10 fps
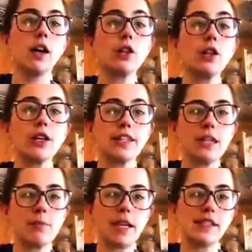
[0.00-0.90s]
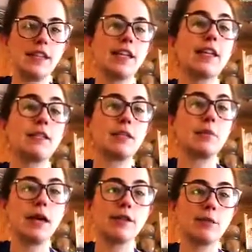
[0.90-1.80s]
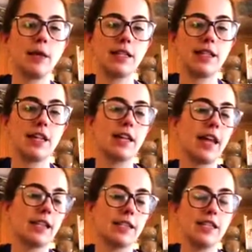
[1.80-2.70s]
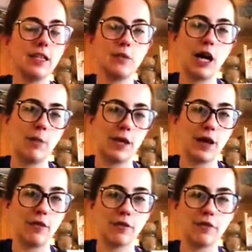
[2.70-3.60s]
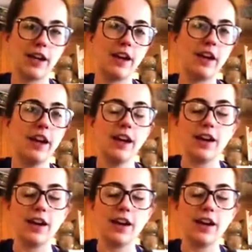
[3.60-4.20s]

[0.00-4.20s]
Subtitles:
looks amazing, smells amazing, that steam coming off of there.